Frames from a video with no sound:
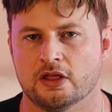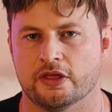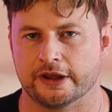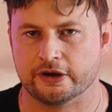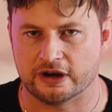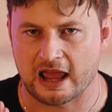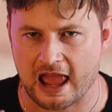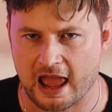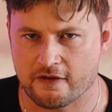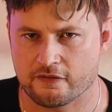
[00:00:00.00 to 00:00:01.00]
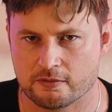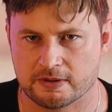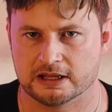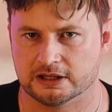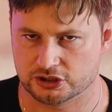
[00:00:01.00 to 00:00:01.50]
than could ever
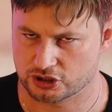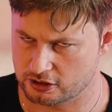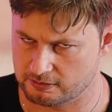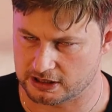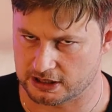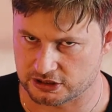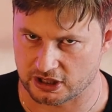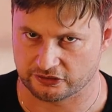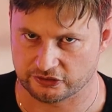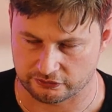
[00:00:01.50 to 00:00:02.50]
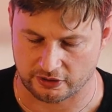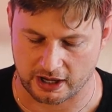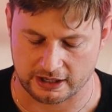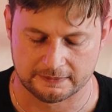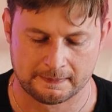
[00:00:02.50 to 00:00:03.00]
be legitimately
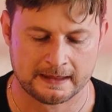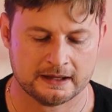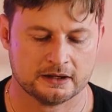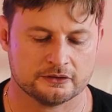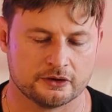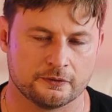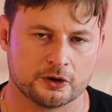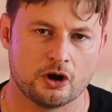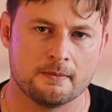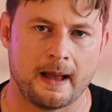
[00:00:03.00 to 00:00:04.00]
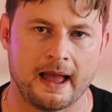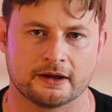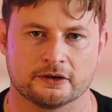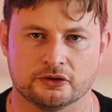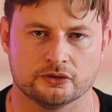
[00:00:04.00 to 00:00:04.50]
justified. So if we go
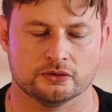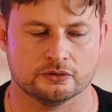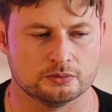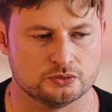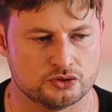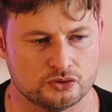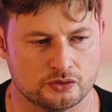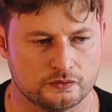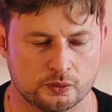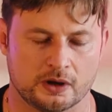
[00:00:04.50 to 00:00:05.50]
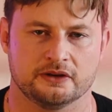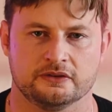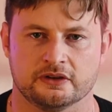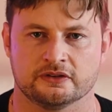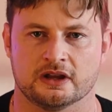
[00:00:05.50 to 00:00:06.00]
back to June of
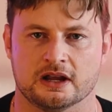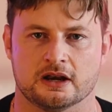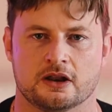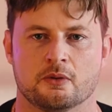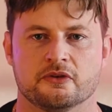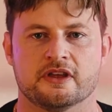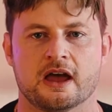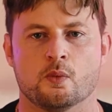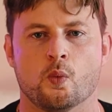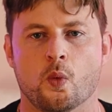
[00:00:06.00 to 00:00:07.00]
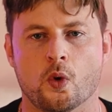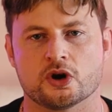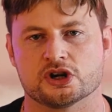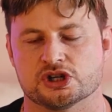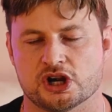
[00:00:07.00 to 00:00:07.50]
2016, there was that
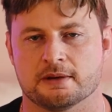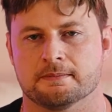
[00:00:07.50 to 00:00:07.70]
watershed